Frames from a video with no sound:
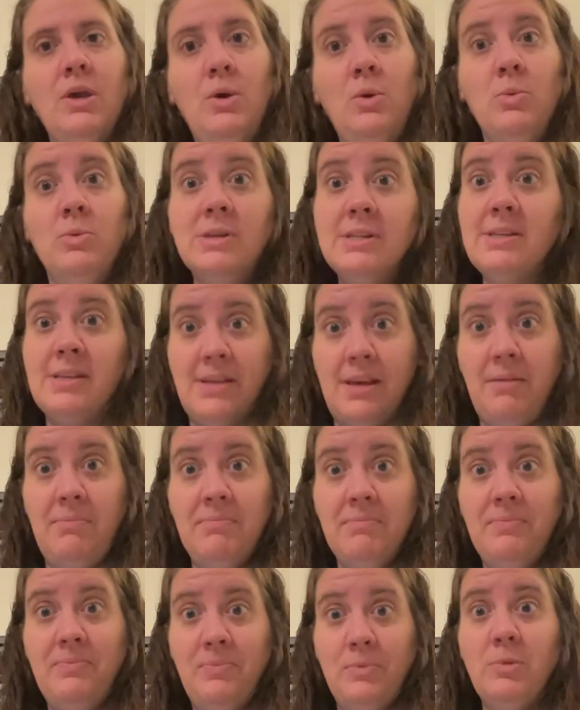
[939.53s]
we'll see.
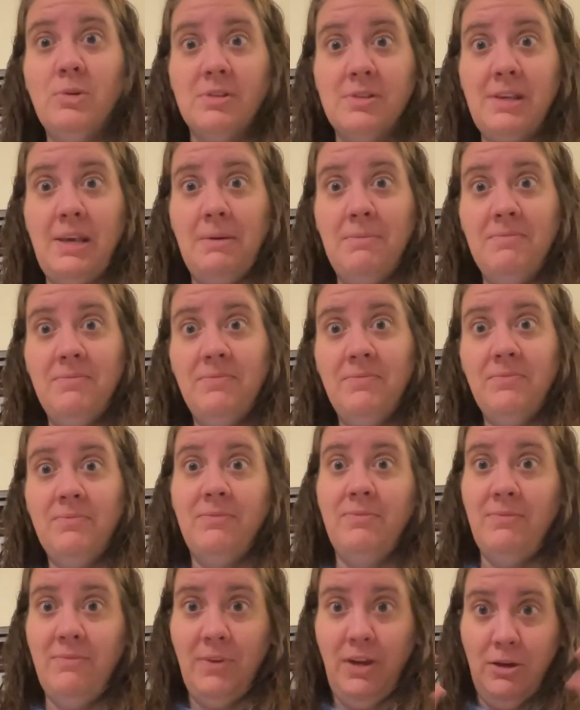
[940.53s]
We'll see.
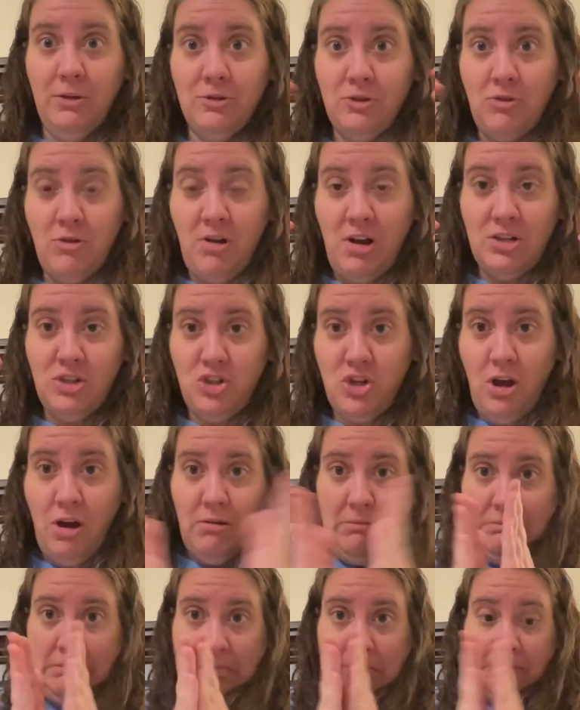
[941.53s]
Fingers crossed, y'all.
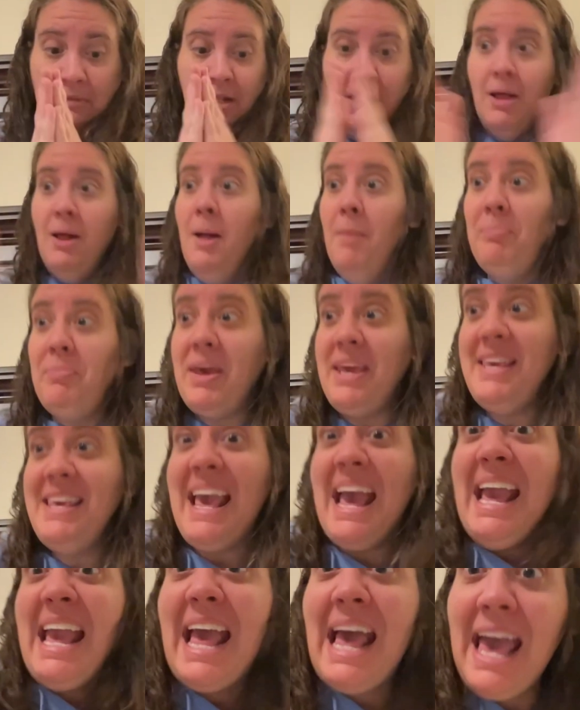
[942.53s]
But
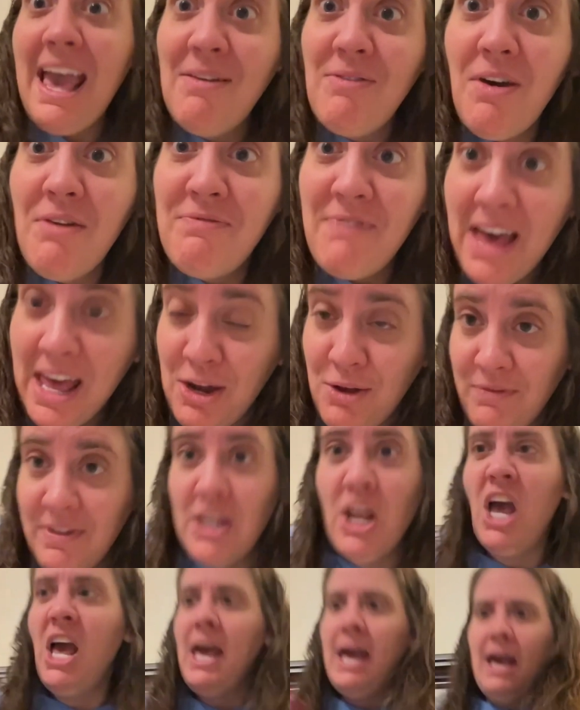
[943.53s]
yay, I have a final thing.
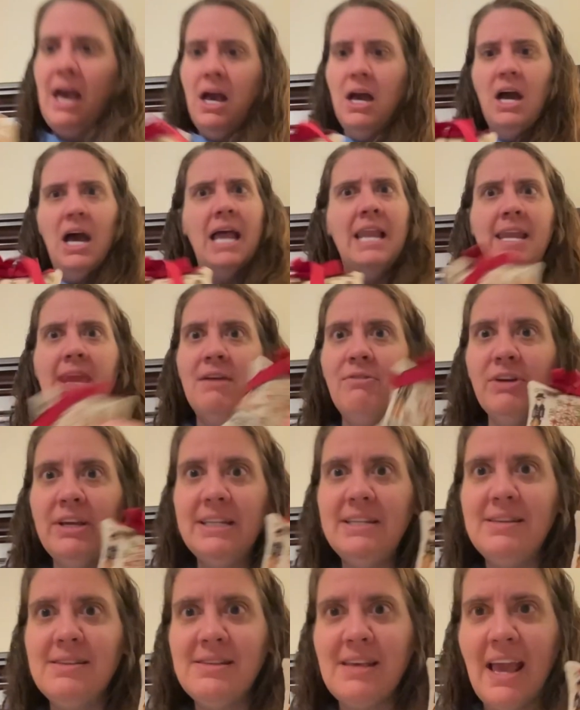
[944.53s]
I never get
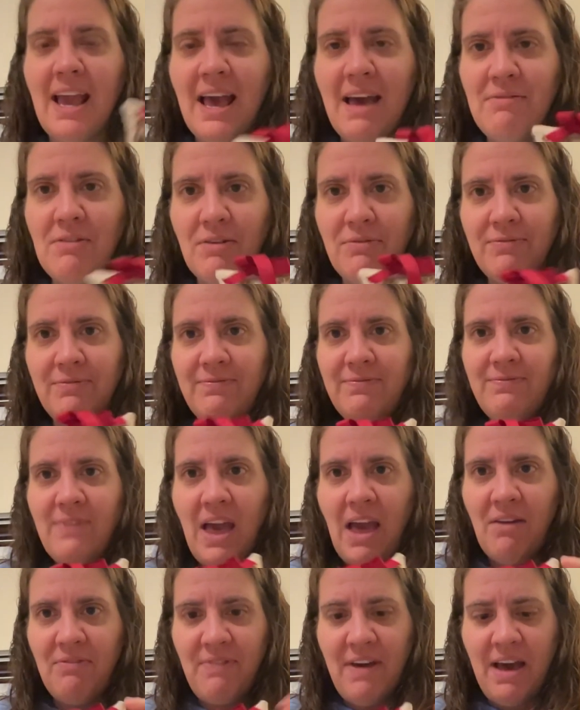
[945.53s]
to say I have a
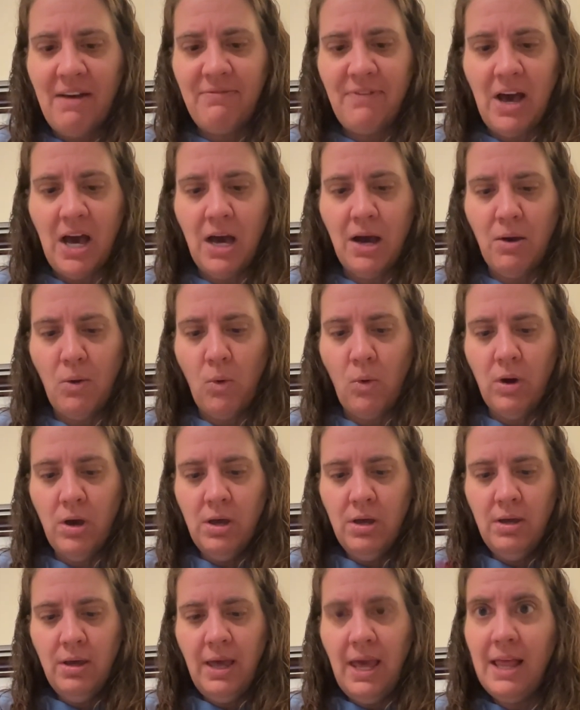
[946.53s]
FFO.
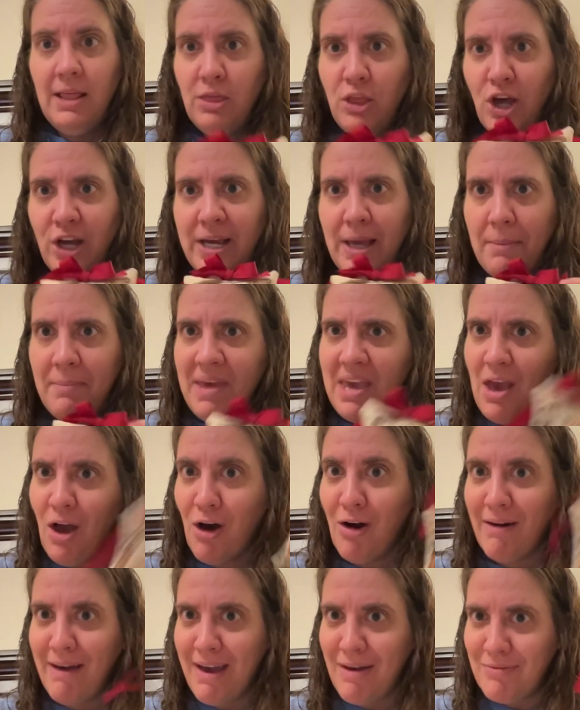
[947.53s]
And look at me
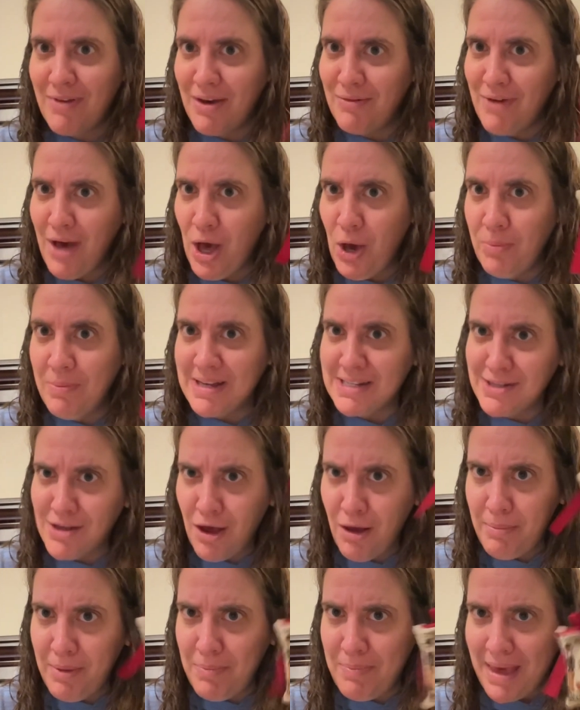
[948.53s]
all FFO, my
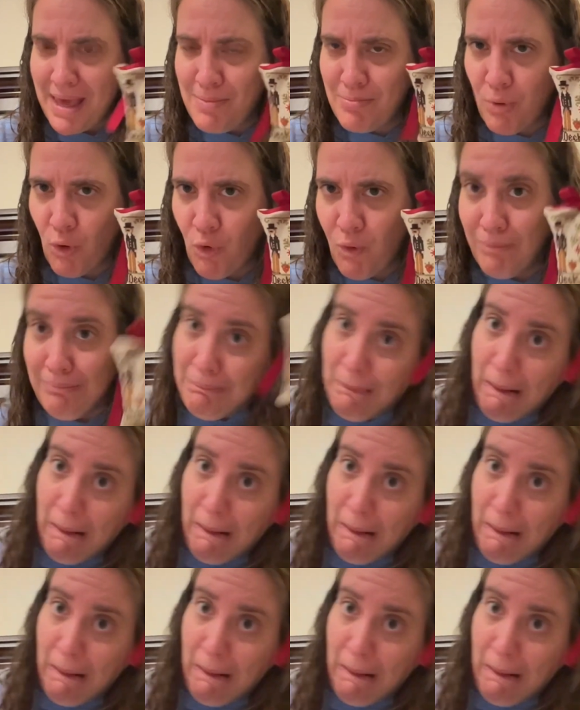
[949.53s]
zombie people.